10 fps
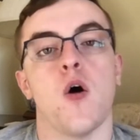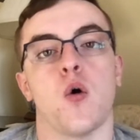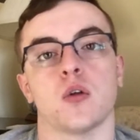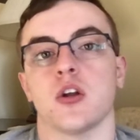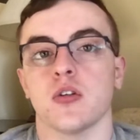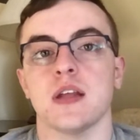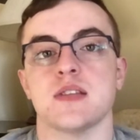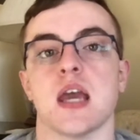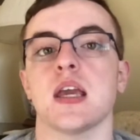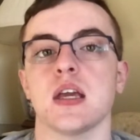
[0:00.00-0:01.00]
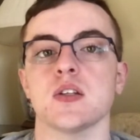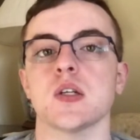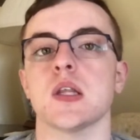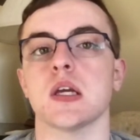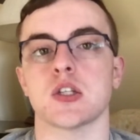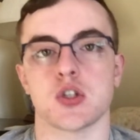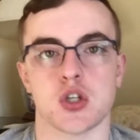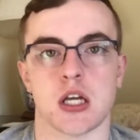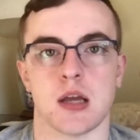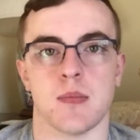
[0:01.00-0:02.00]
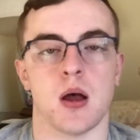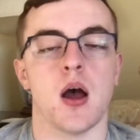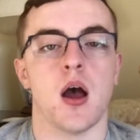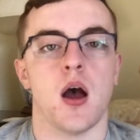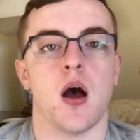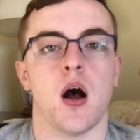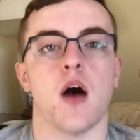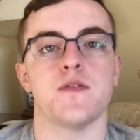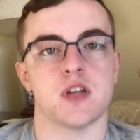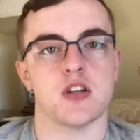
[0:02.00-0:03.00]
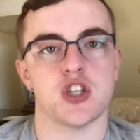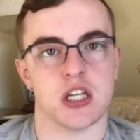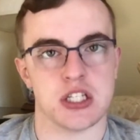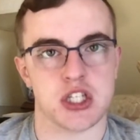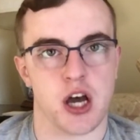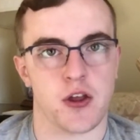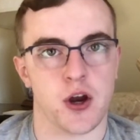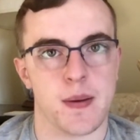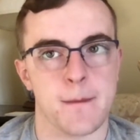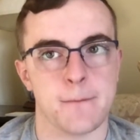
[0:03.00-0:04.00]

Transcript: We're literally taking it to the extreme of touching each other,